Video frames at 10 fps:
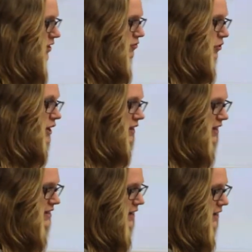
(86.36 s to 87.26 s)
regarding that
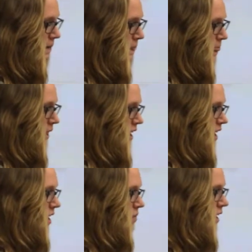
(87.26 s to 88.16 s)
data.
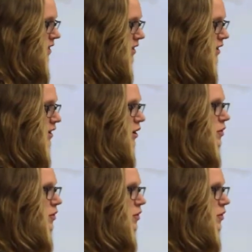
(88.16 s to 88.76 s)
And then I